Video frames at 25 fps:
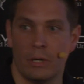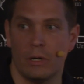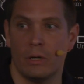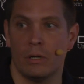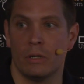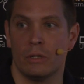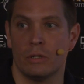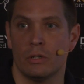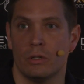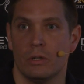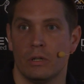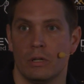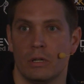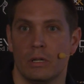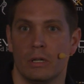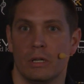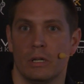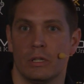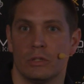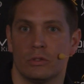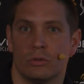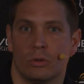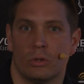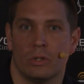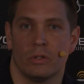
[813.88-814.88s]
per
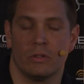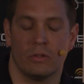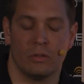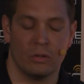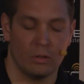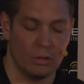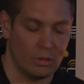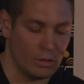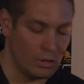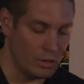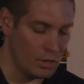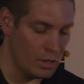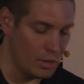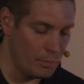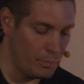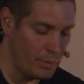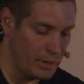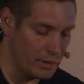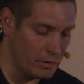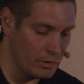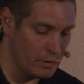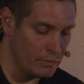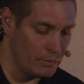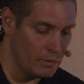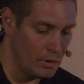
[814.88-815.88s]
socket
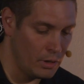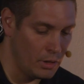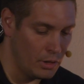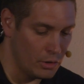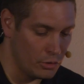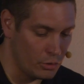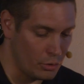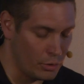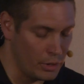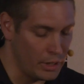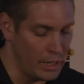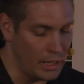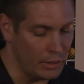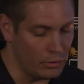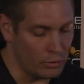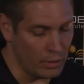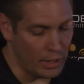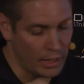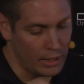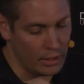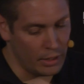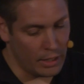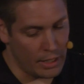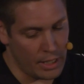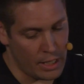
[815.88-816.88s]
pattern. Sorry,
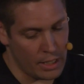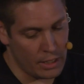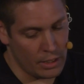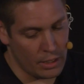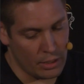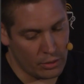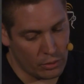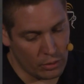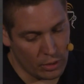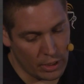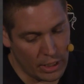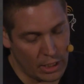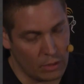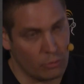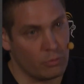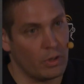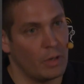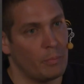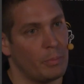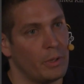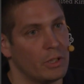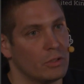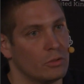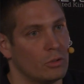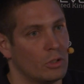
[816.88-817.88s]

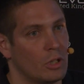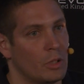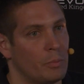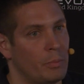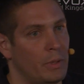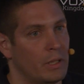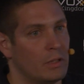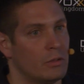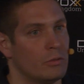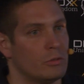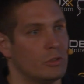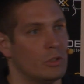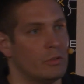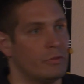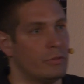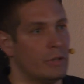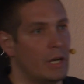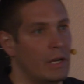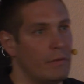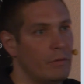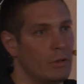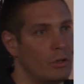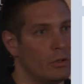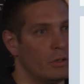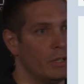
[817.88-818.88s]
thread per socket pattern. So
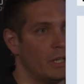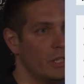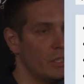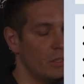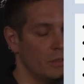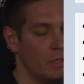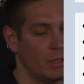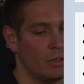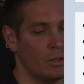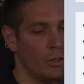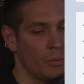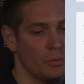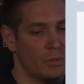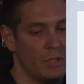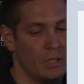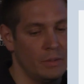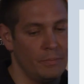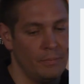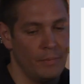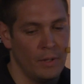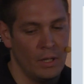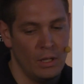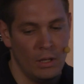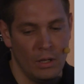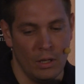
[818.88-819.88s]
for every connection that comes
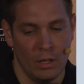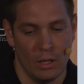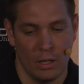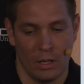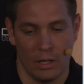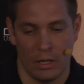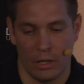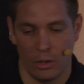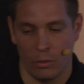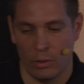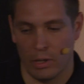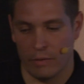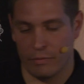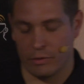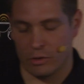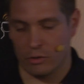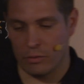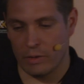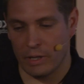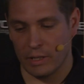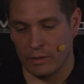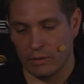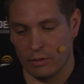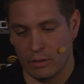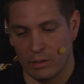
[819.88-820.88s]
in, you have a
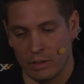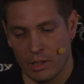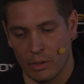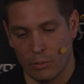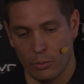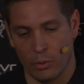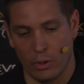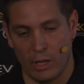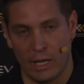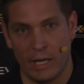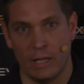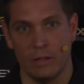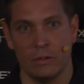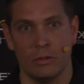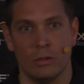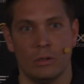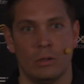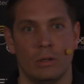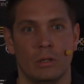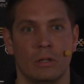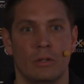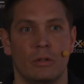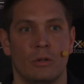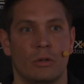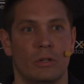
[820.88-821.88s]
thread that will
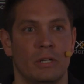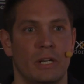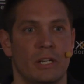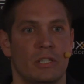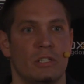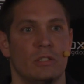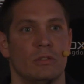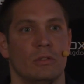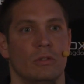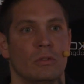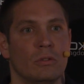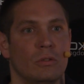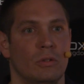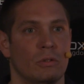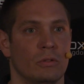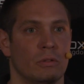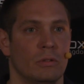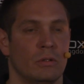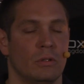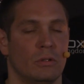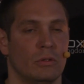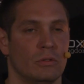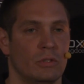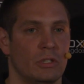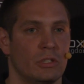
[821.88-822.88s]
handle the connection
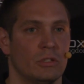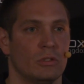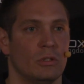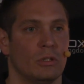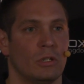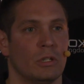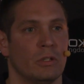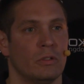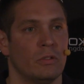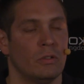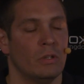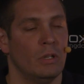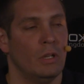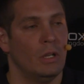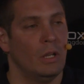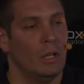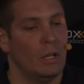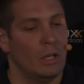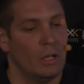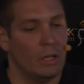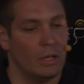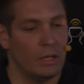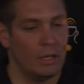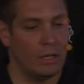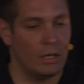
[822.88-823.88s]
on this socket
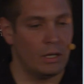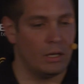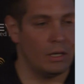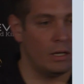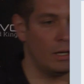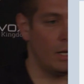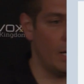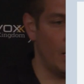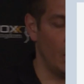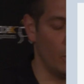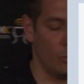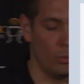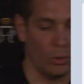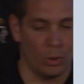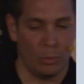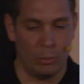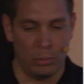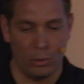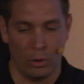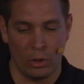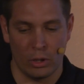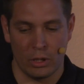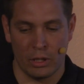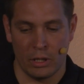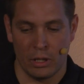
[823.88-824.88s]
and will
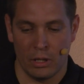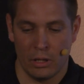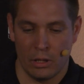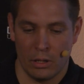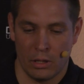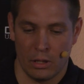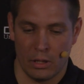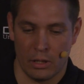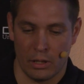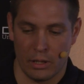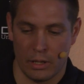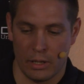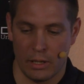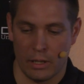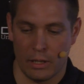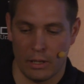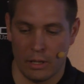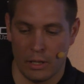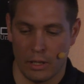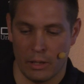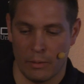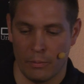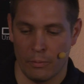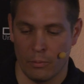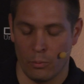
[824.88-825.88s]
block
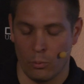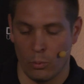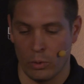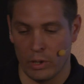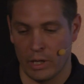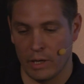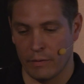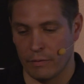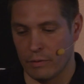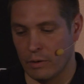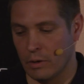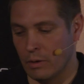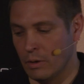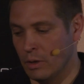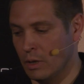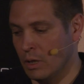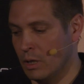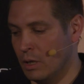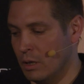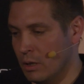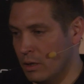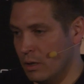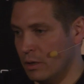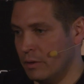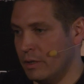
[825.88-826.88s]
whenever
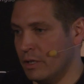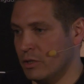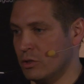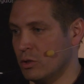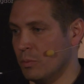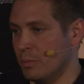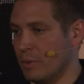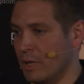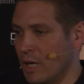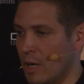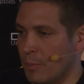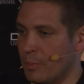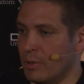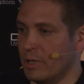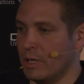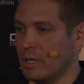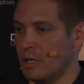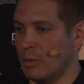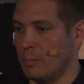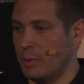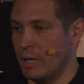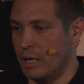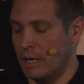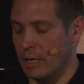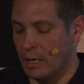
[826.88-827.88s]
there's something happening
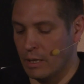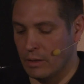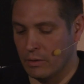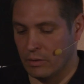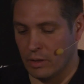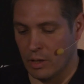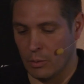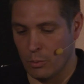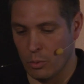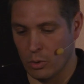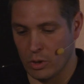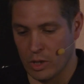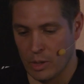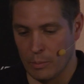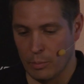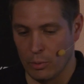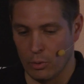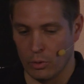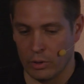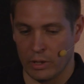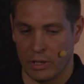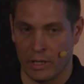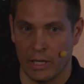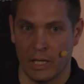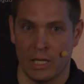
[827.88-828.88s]
in the backend, and will keep
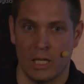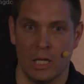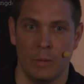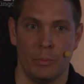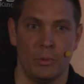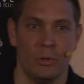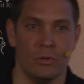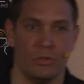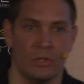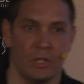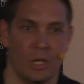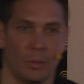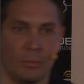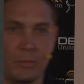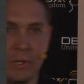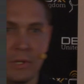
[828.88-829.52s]
blocking and keep using